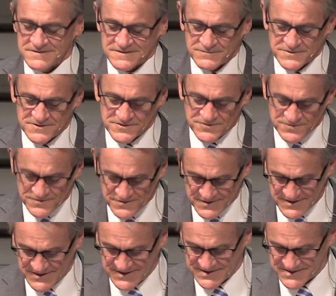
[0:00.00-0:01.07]
what the
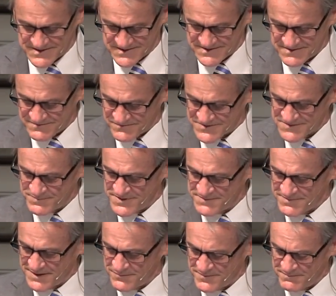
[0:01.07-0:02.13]
truth is, what's being,
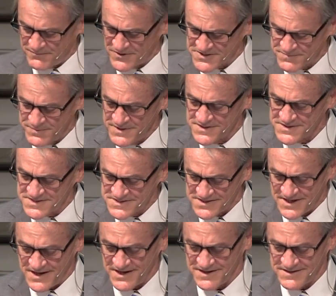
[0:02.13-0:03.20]
by what's being
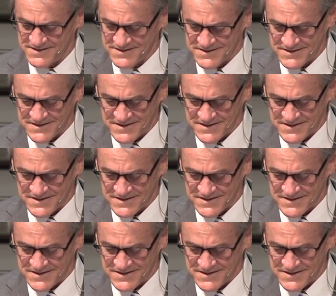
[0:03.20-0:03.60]
said.